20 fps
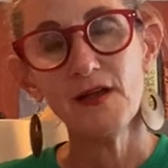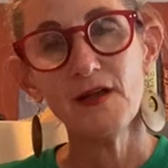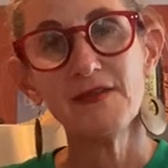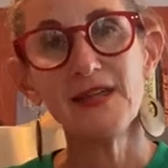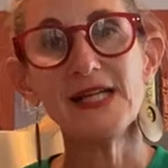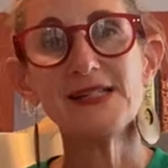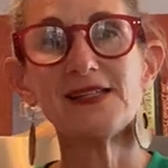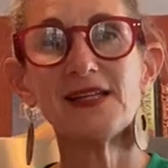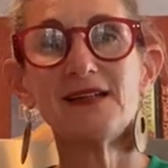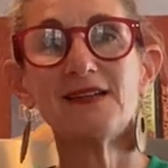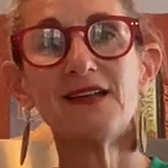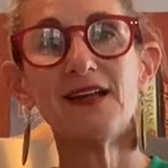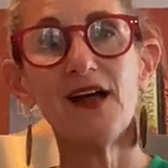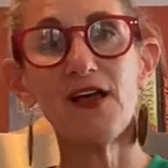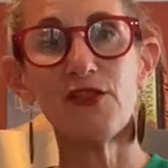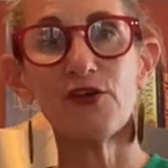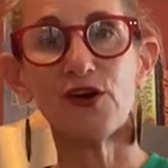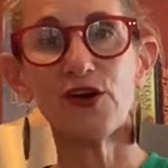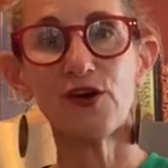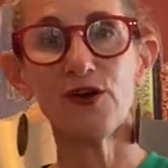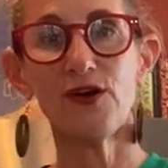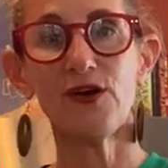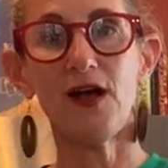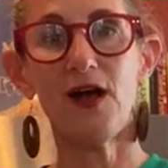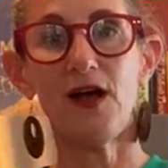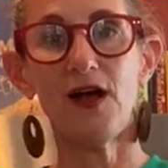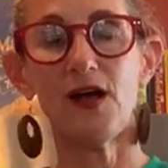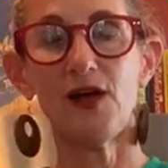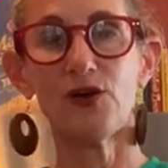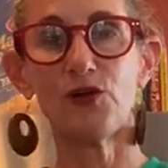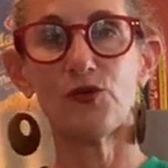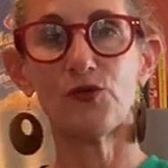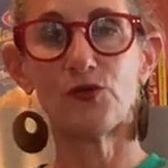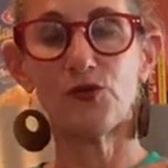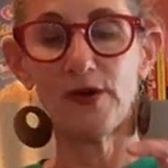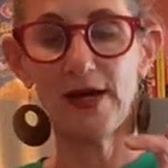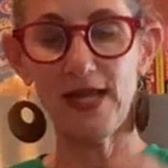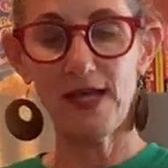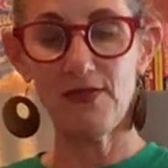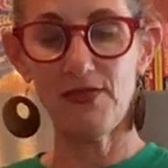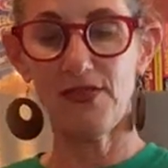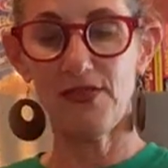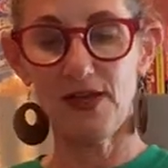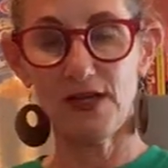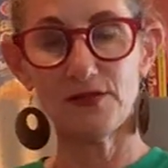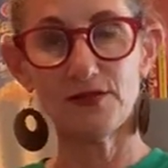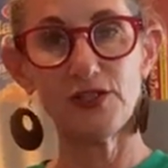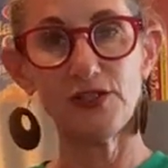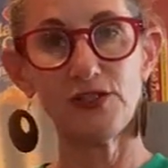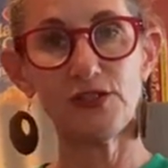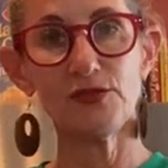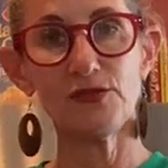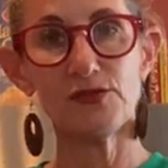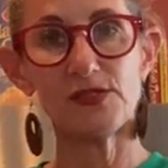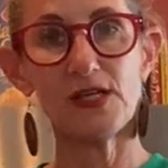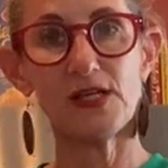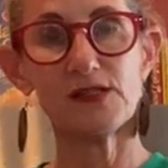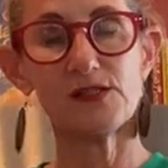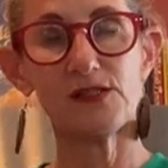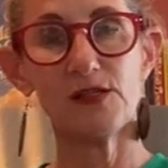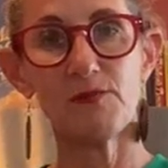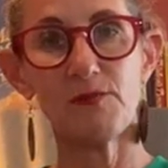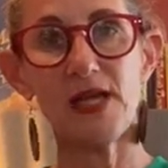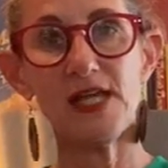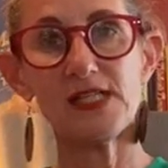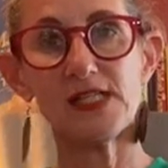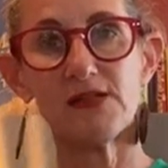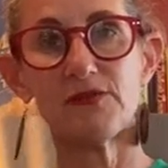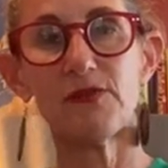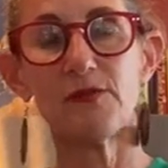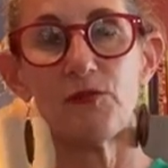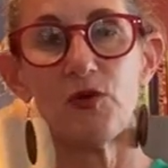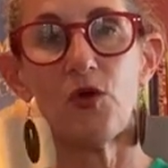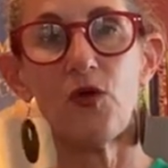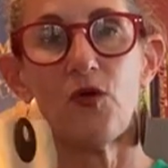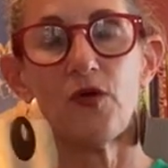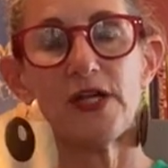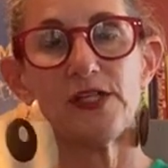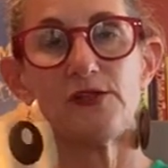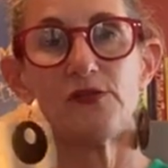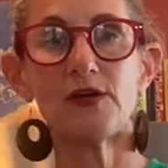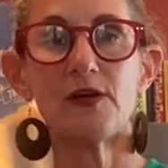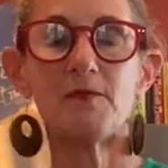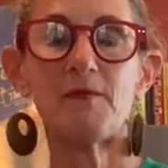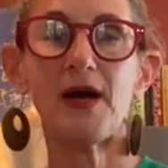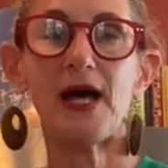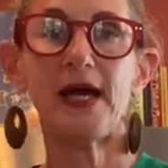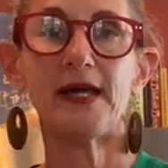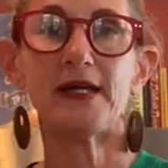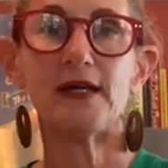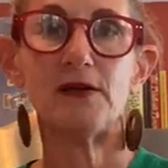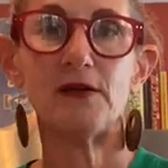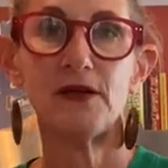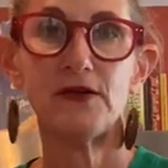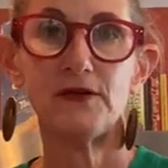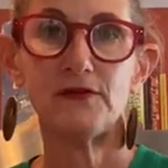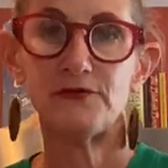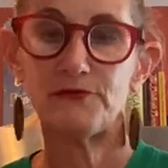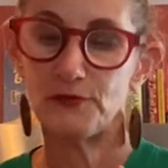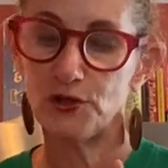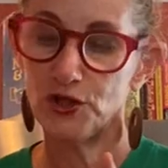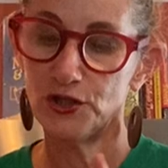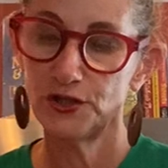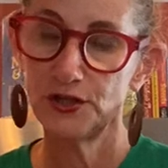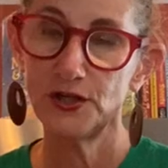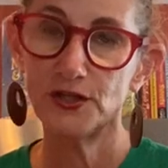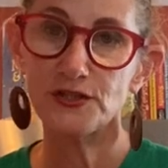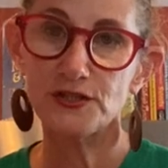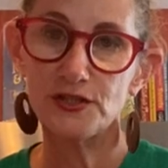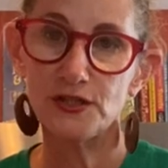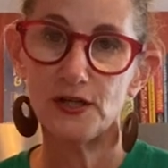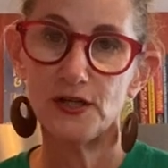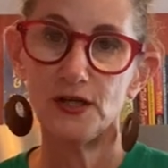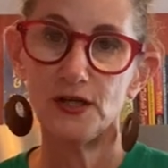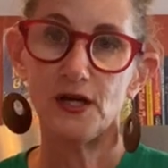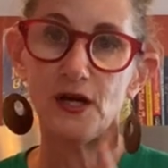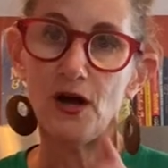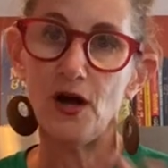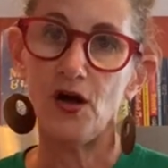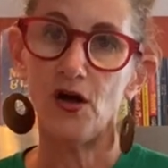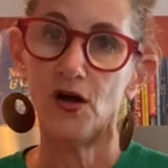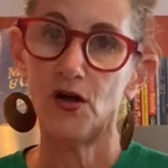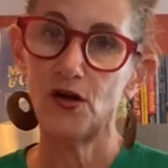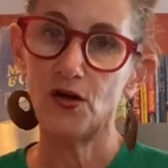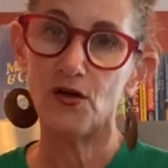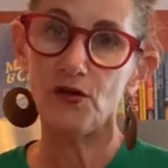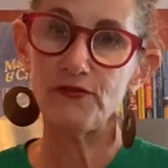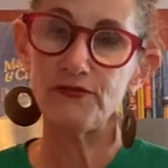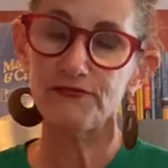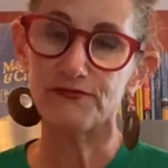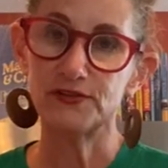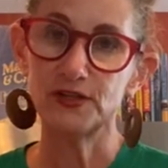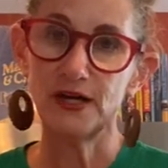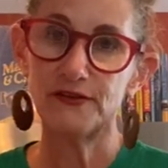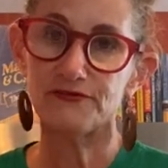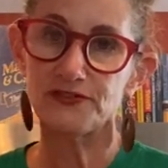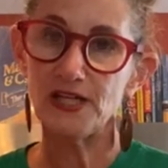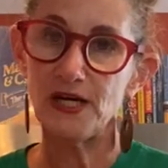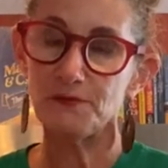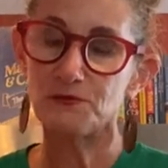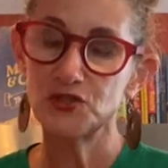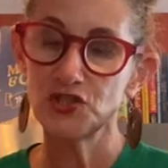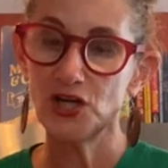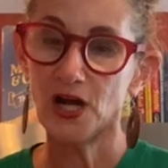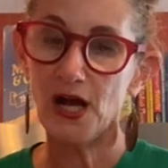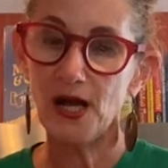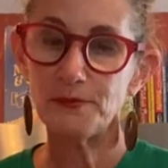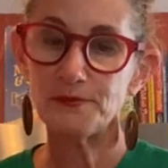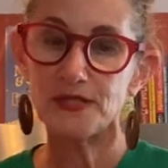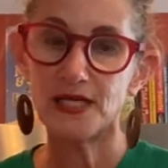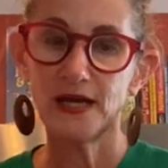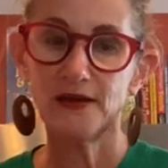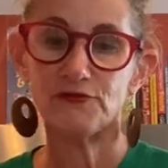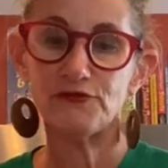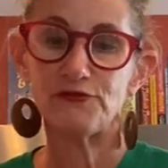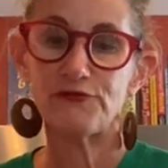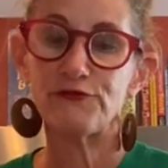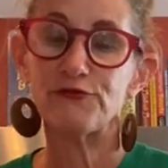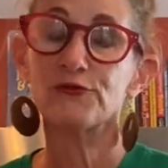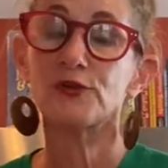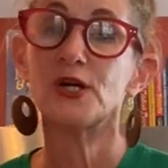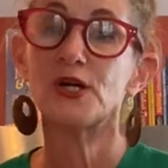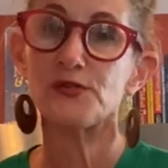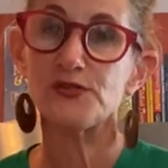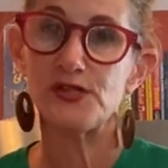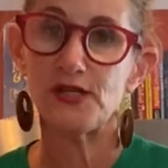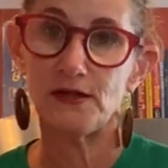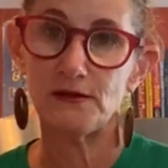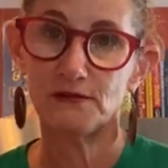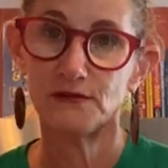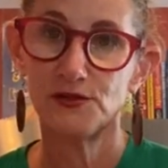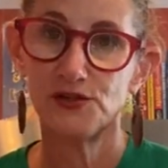That's another great thing to use as the base of a bowl, and you can buy it cooked, all fluffed up, chopped, and frozen.